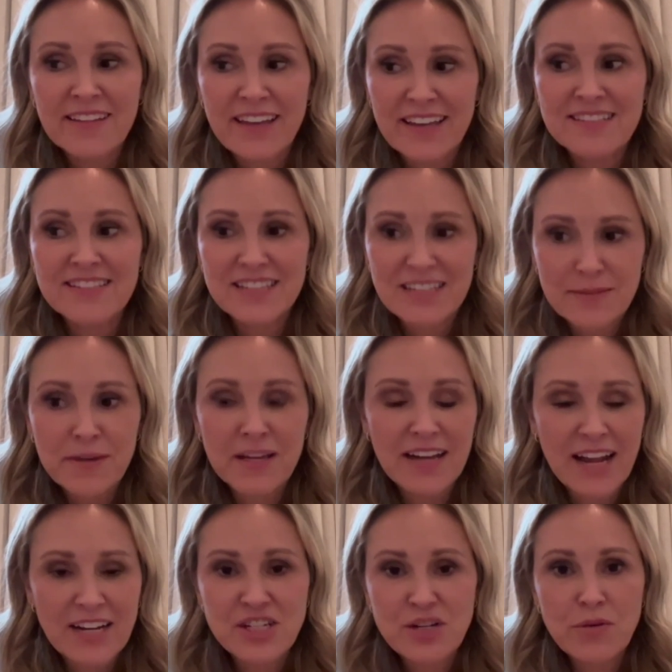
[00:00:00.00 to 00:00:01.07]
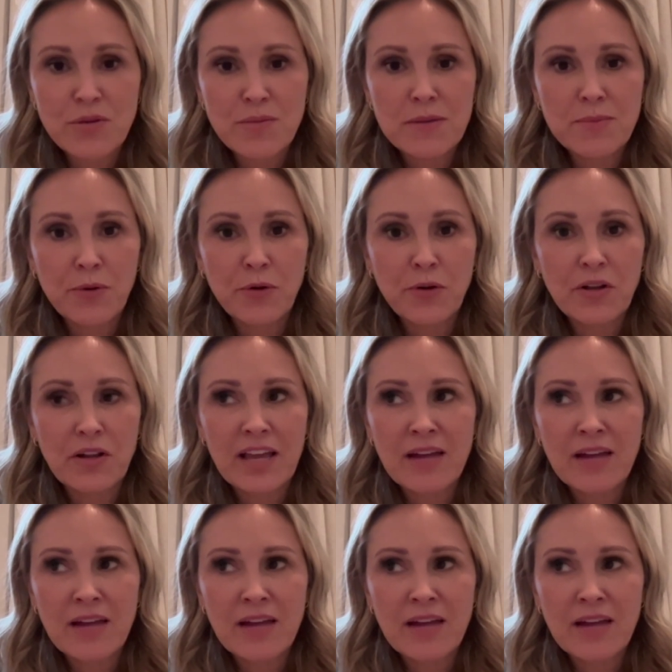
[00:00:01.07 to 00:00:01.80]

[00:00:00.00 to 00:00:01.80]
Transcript: like deep connection with people.